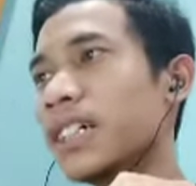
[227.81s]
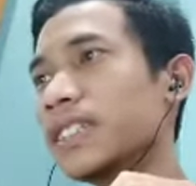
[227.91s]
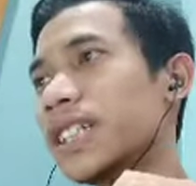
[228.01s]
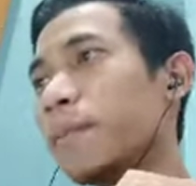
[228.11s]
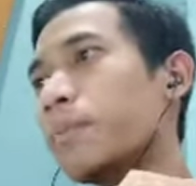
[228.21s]

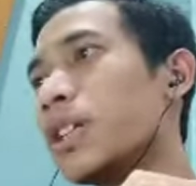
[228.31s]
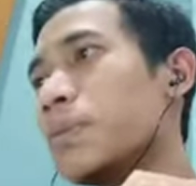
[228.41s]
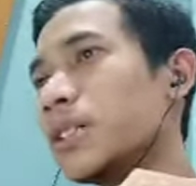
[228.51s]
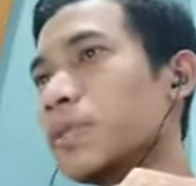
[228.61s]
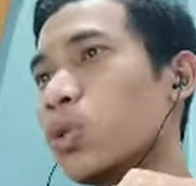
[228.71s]
the sample
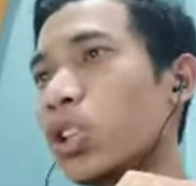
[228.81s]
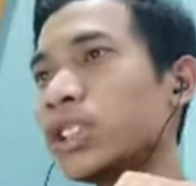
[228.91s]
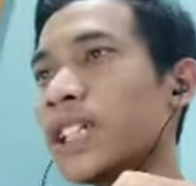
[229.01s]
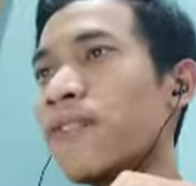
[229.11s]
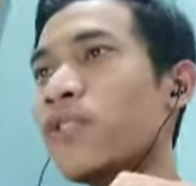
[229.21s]
must be
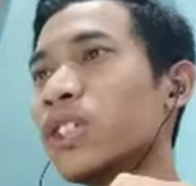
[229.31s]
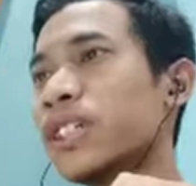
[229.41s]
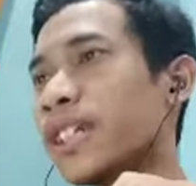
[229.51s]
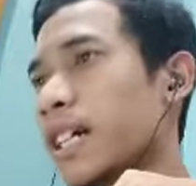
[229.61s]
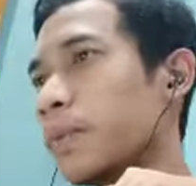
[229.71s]
washed carefully
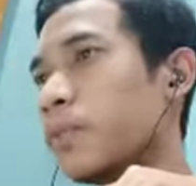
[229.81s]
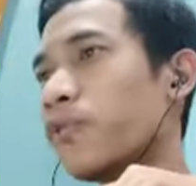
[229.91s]
dried